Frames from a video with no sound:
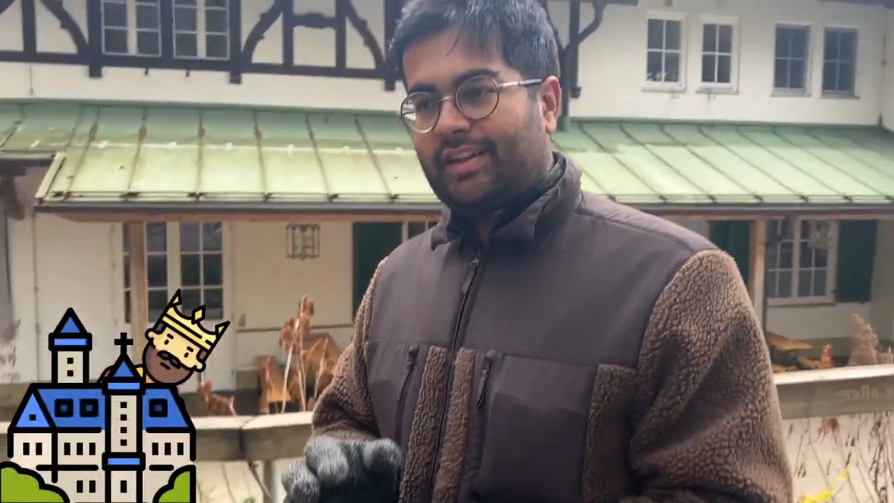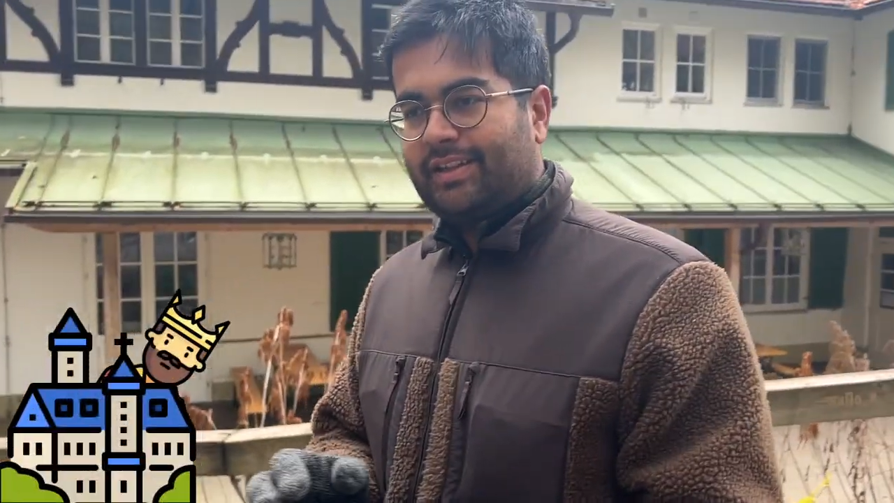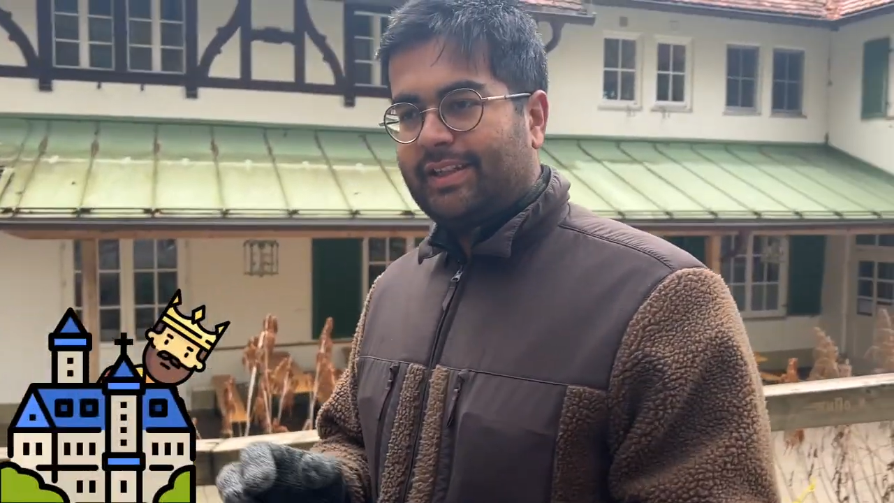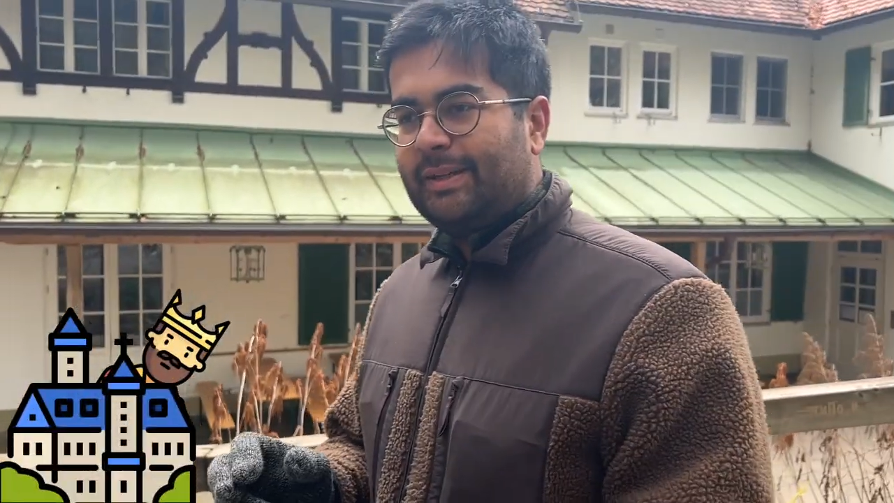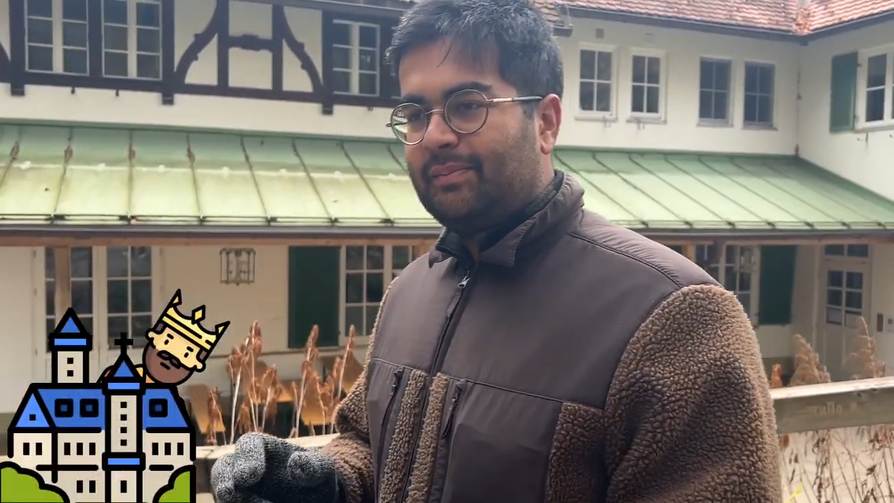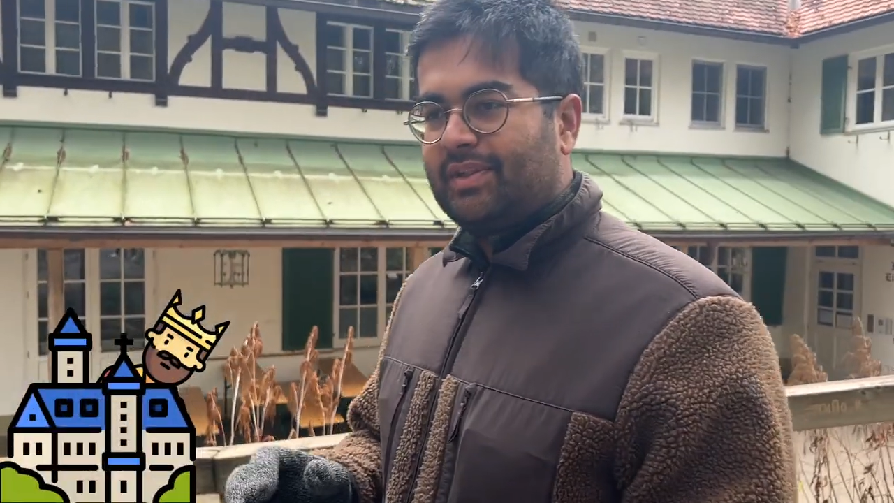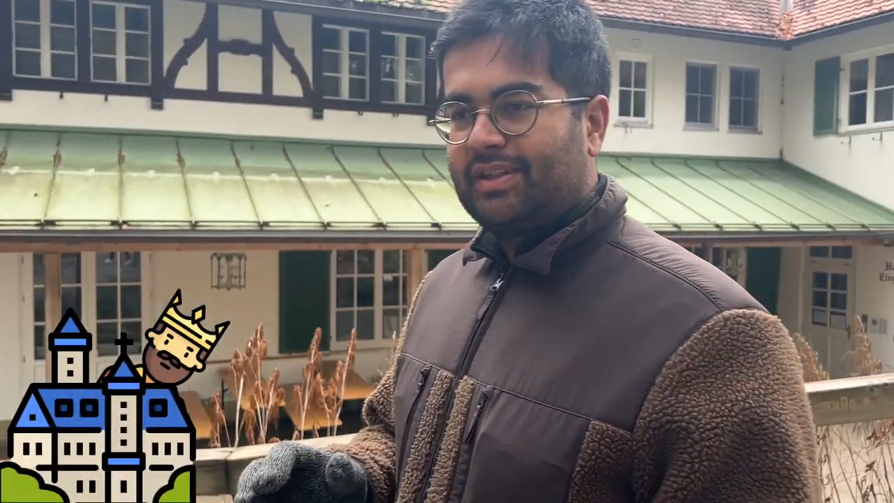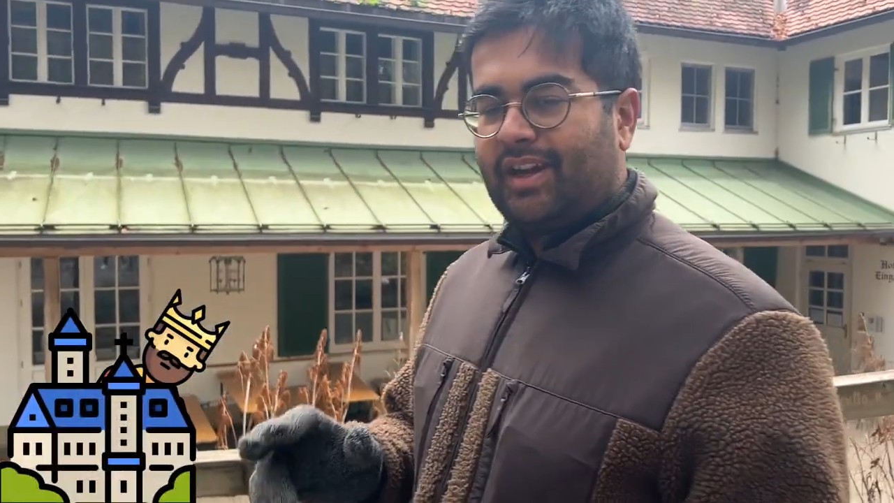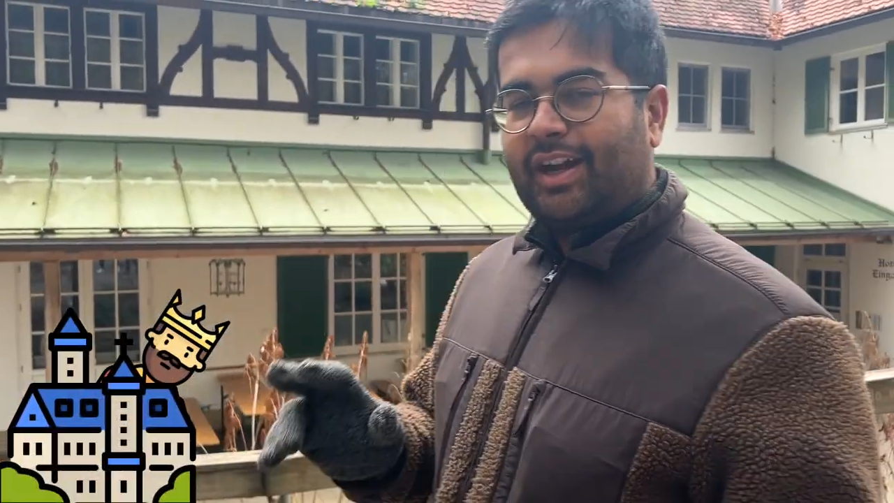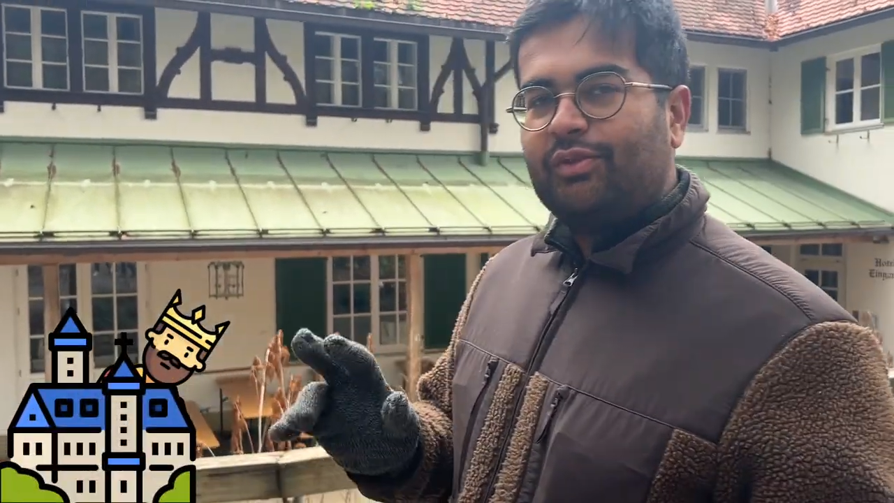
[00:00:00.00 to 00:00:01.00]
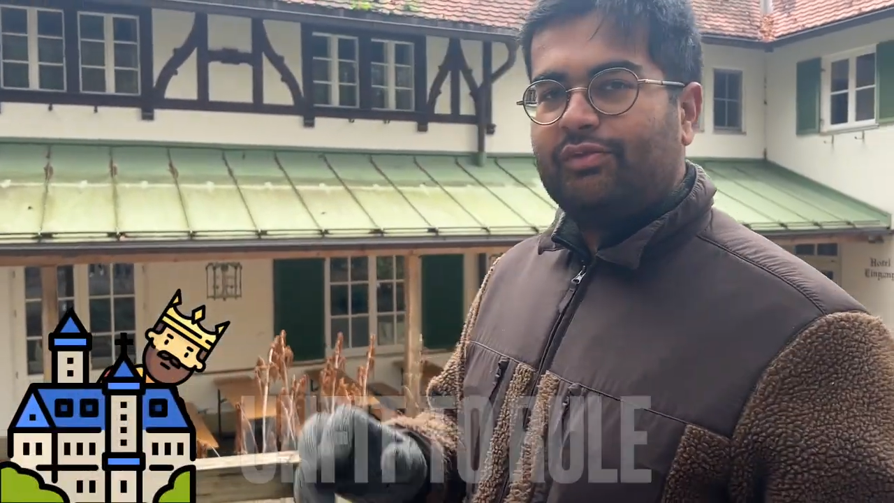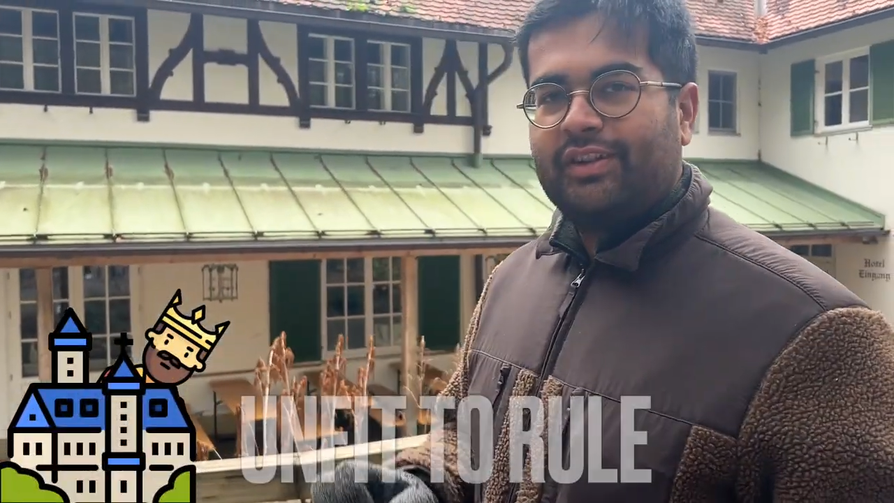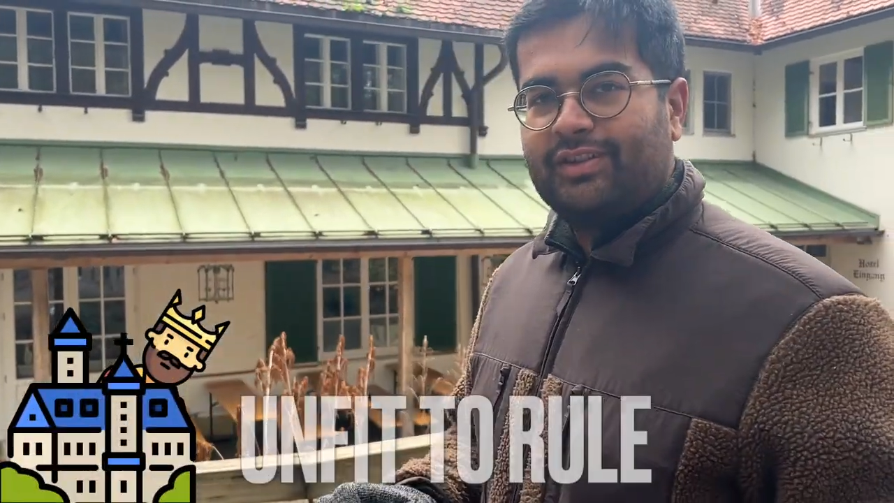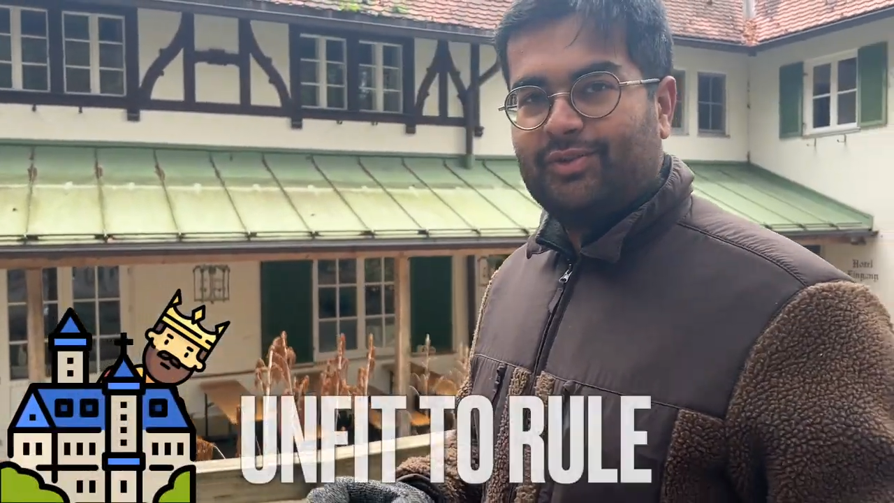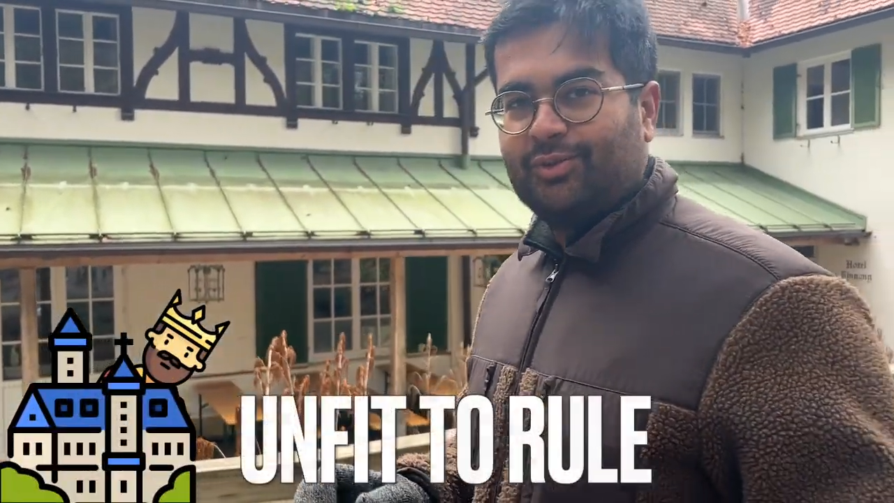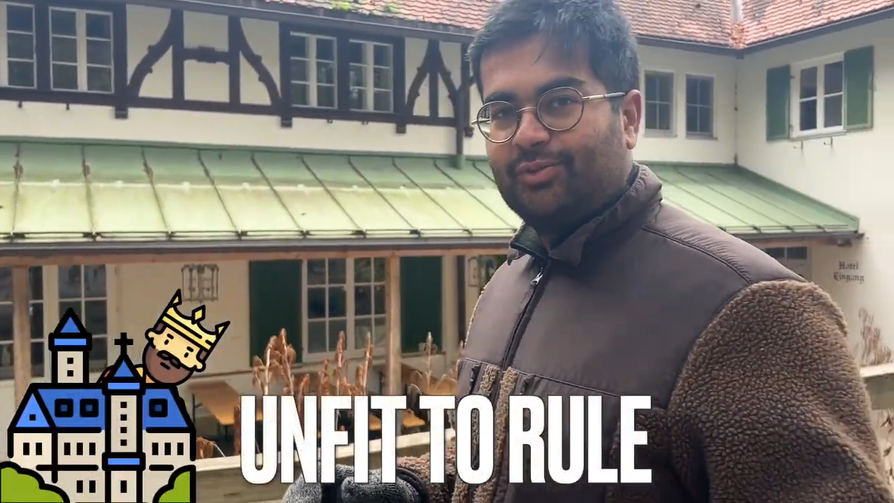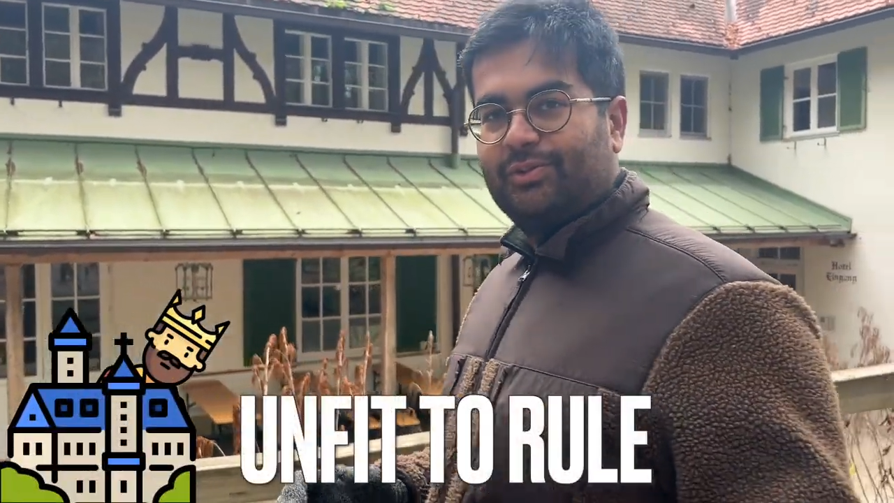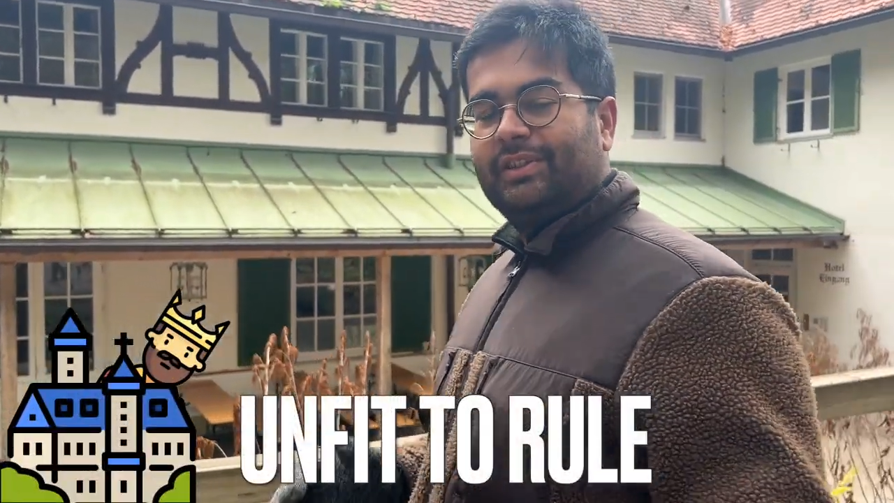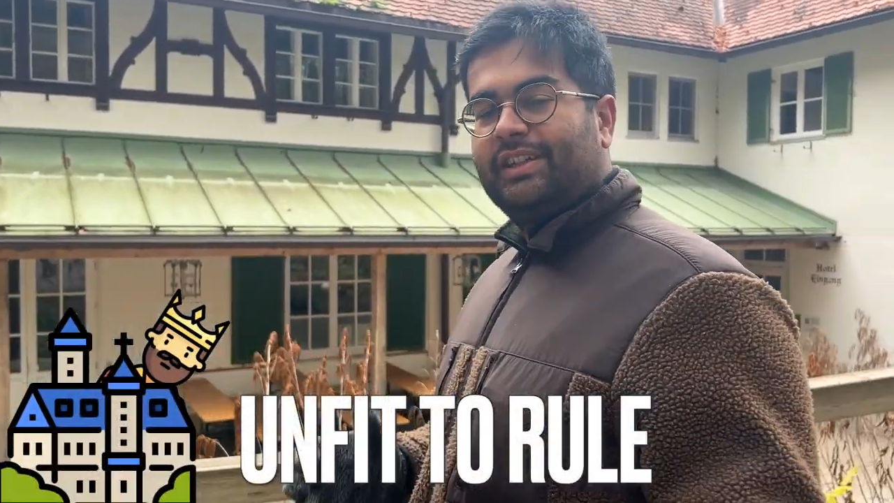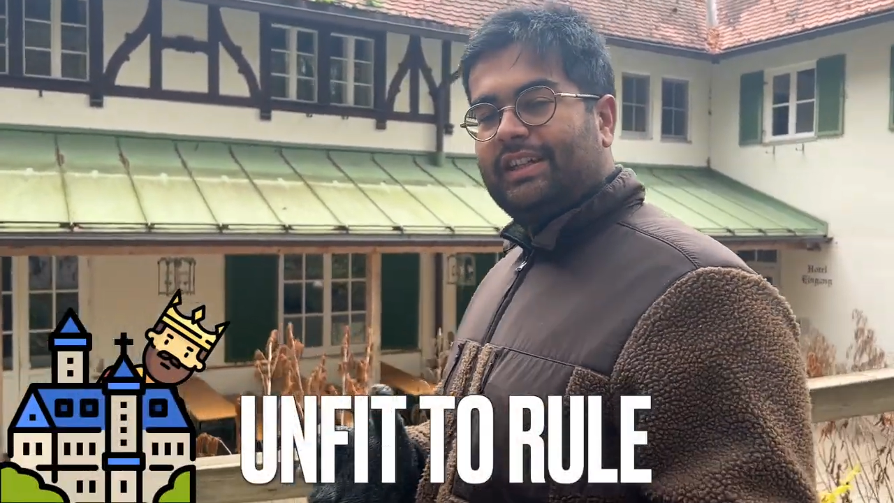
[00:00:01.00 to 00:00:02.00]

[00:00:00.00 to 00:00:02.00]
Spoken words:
deemed unfit to rule.